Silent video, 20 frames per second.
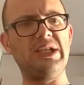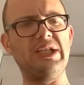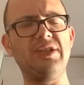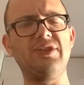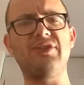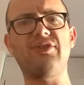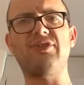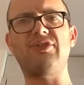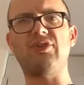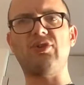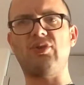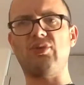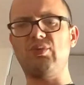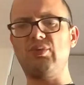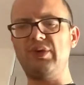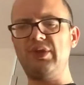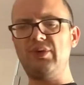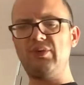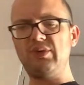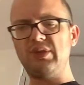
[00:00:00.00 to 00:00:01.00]
So
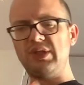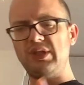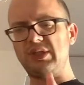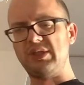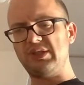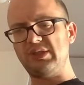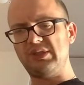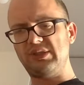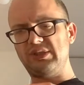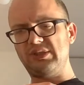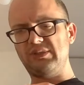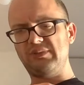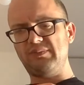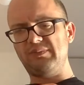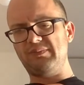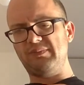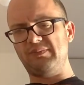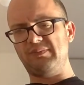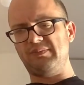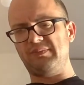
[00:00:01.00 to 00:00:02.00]
we will
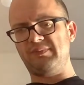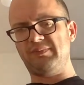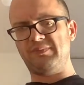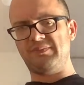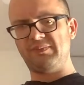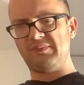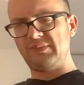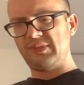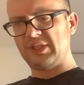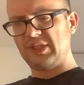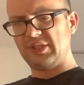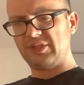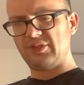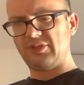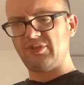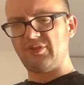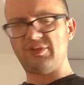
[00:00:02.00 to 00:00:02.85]
not